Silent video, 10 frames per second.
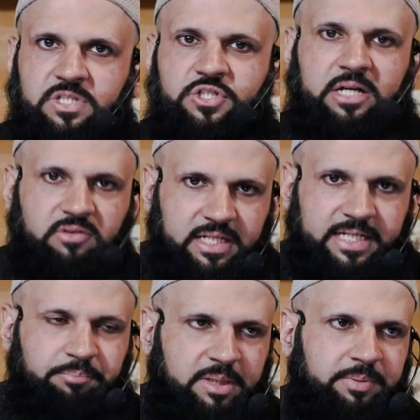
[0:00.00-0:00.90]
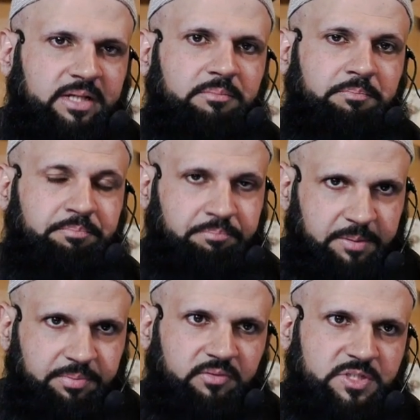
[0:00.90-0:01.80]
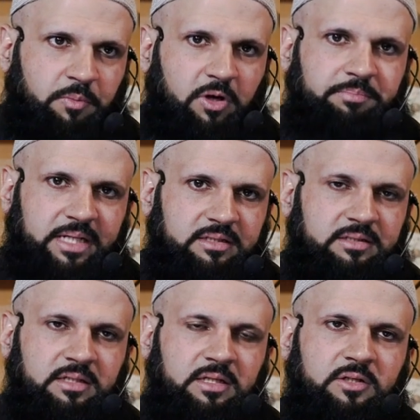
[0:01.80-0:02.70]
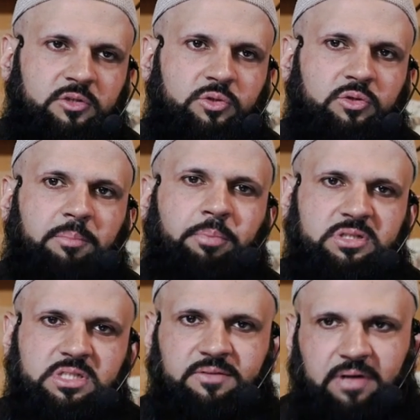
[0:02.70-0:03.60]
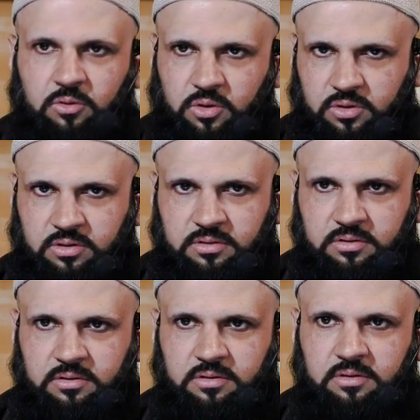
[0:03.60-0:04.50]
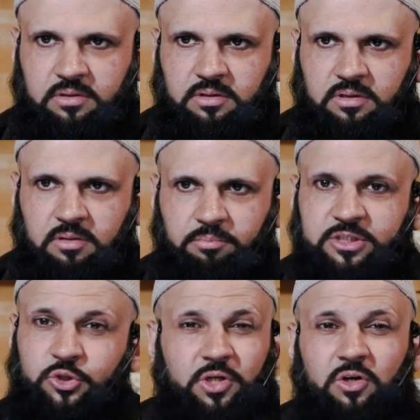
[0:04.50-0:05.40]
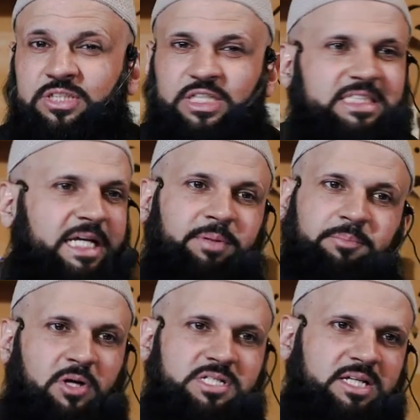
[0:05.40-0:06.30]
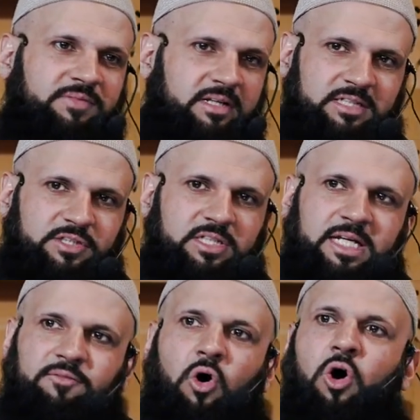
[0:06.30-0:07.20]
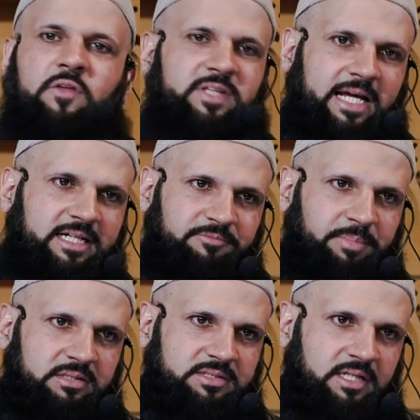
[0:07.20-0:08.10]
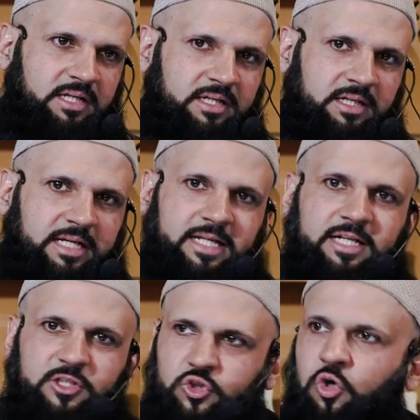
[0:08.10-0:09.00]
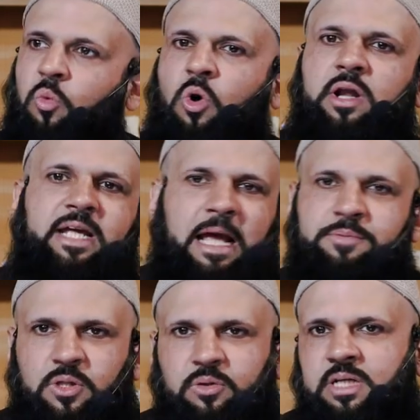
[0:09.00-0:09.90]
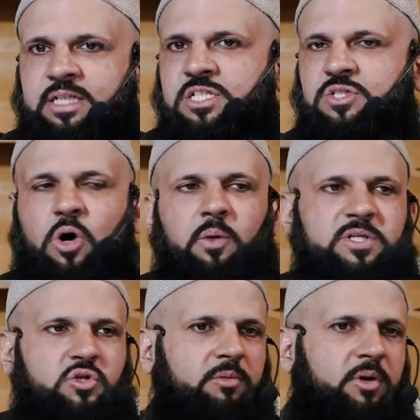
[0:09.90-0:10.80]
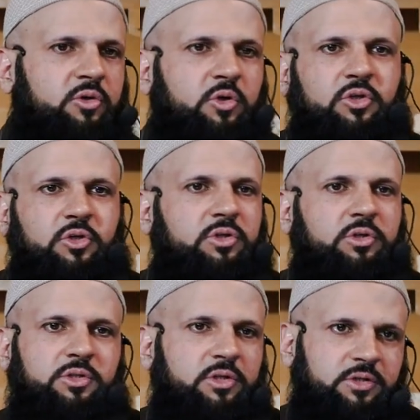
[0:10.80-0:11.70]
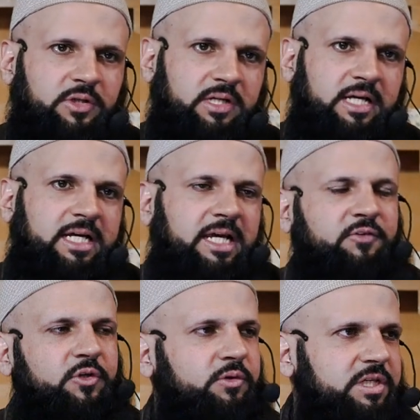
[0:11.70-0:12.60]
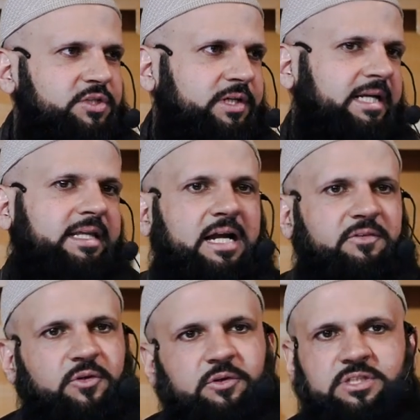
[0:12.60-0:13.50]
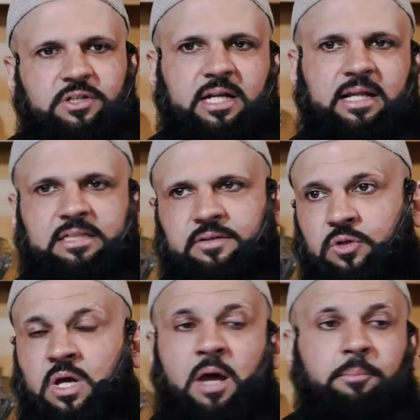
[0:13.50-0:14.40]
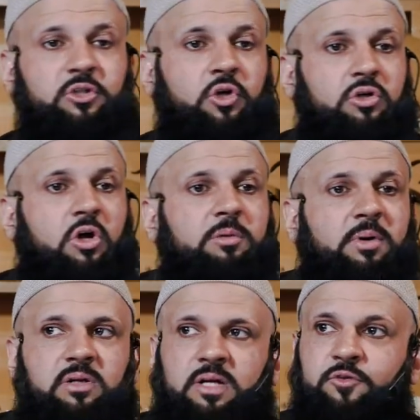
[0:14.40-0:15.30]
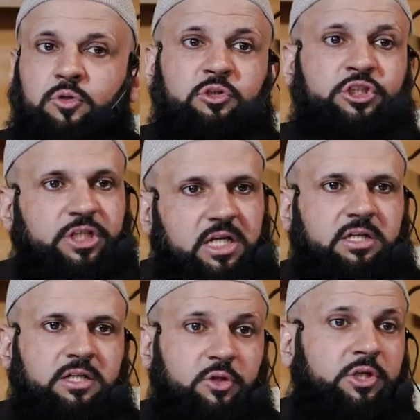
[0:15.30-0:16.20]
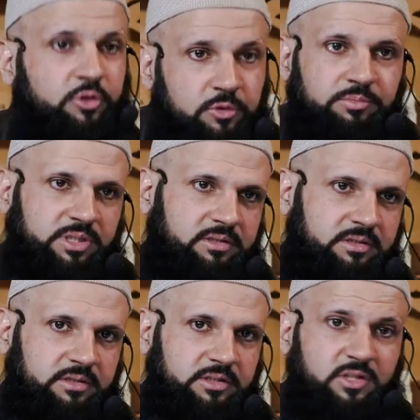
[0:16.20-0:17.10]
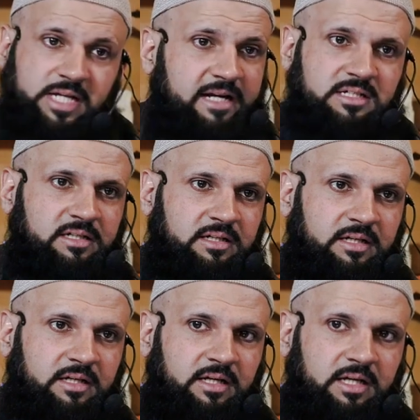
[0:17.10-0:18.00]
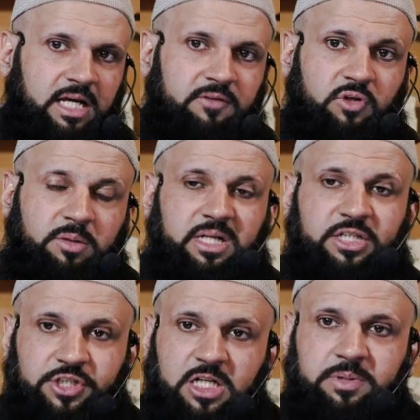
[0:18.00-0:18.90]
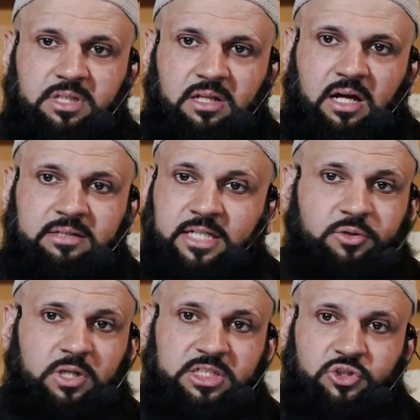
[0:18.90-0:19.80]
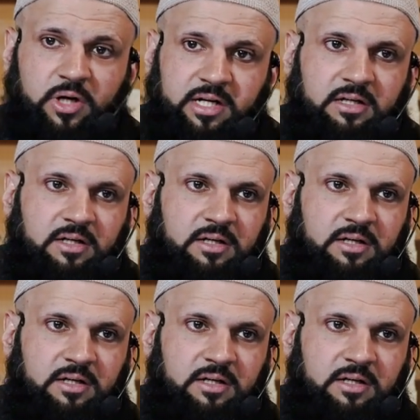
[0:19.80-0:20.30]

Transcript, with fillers: Generally, people, people respond better to a positive outlook. But you cannot just keep it positive and just leave all of the negative parts. Yani there is no warning absolutely. He's just always talking about good, good, good, good, good. If you do this, you get that. If you do this, you get that. You... but you're not talking about if you do shirk, you're doomed. You're dead. If you're committing shirk with Allah, then you are destroyed.